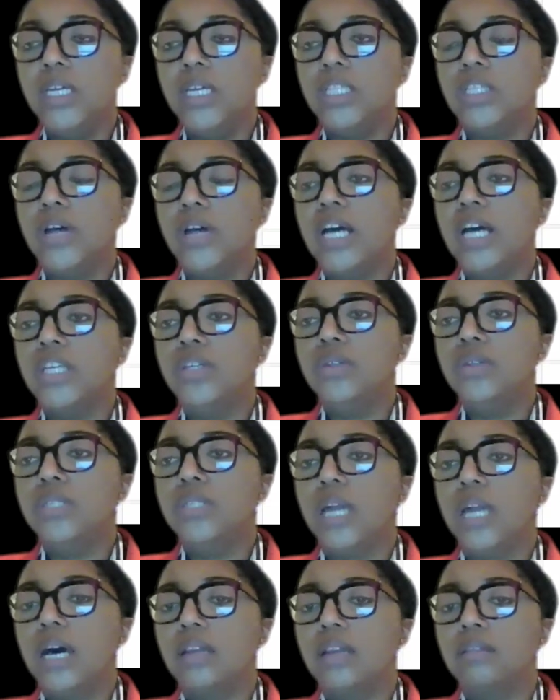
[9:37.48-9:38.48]
So I'll use
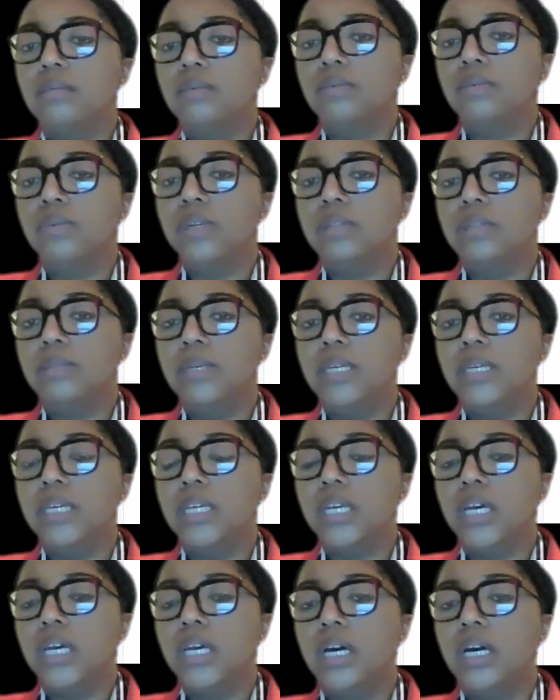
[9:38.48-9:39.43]
logarithmic.